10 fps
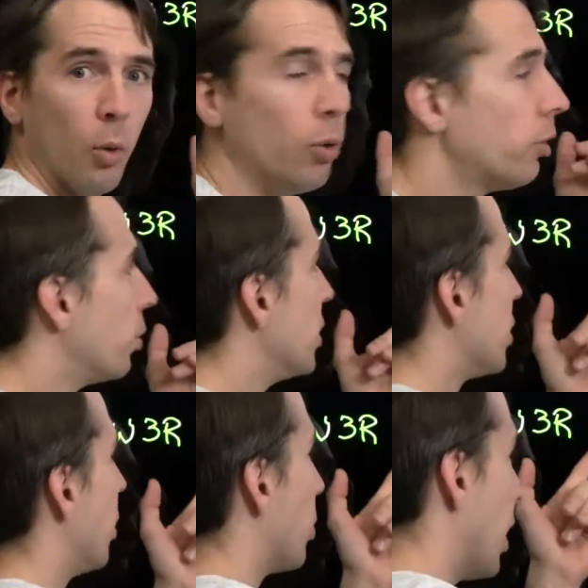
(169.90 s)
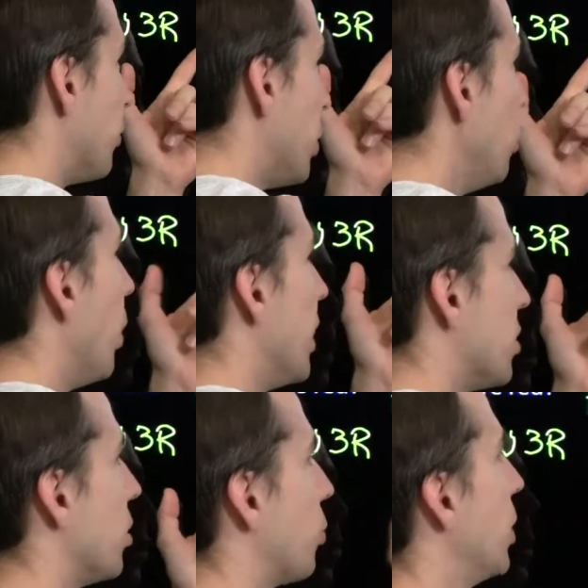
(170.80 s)
order is here, we're going to have two whites
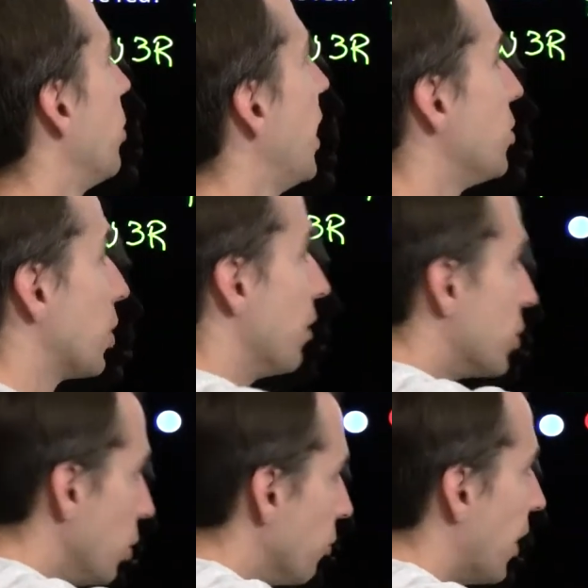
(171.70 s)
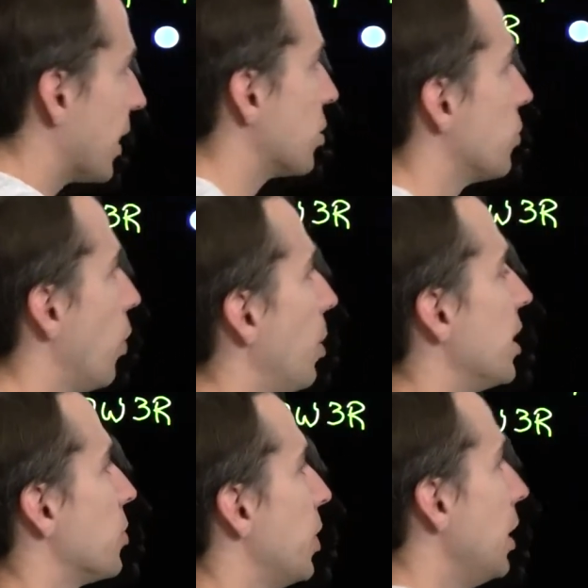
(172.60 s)
and three reds. We're going to have two factors of 1
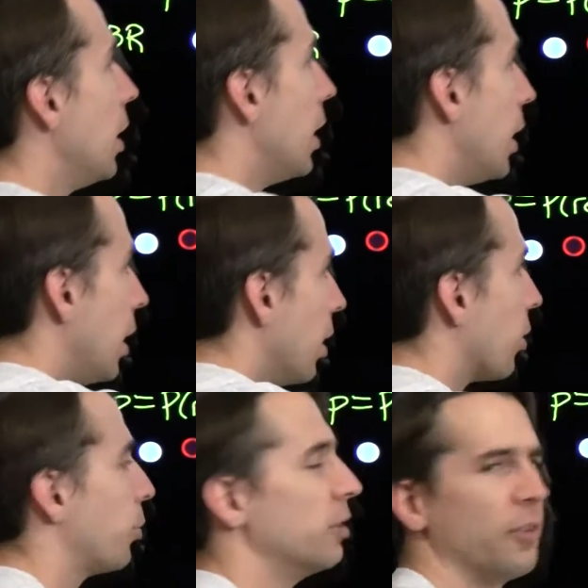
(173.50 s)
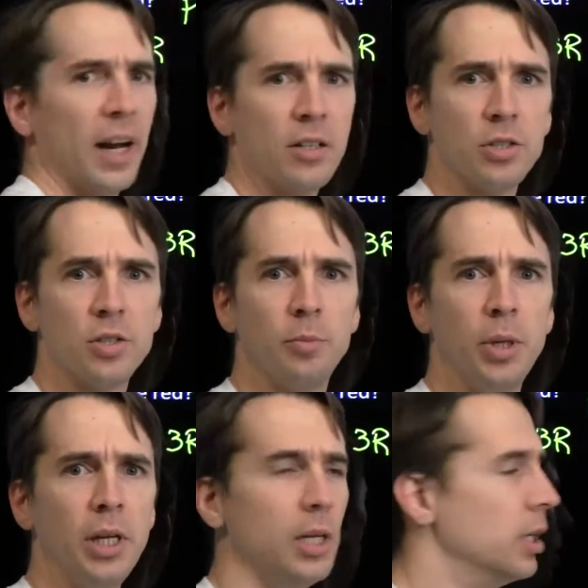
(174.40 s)
minus p, three factors of
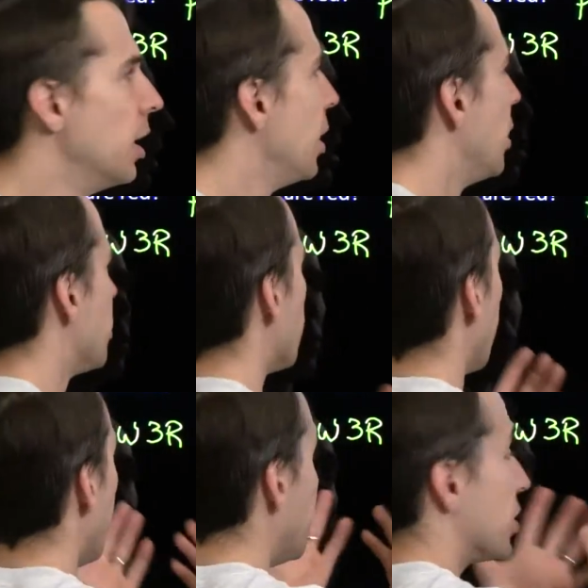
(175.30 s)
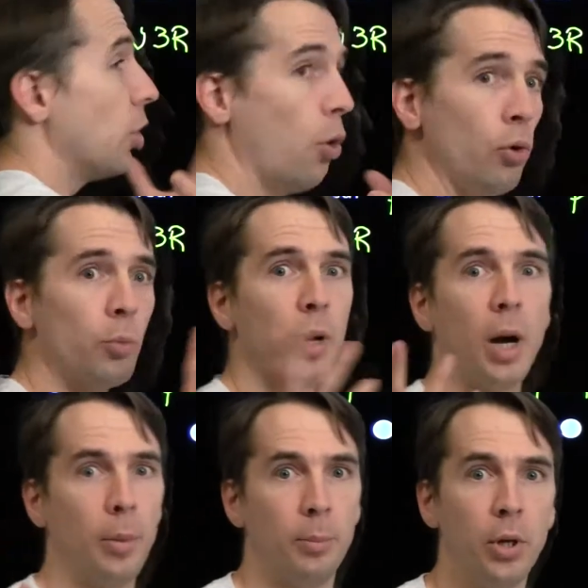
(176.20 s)
p. So to find the total
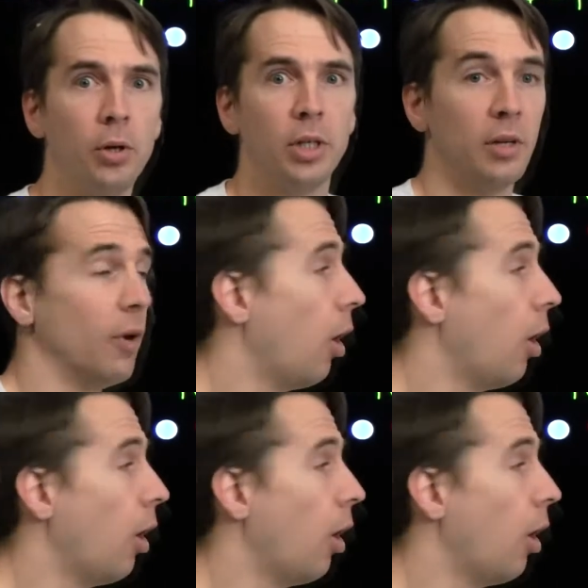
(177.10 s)
probability of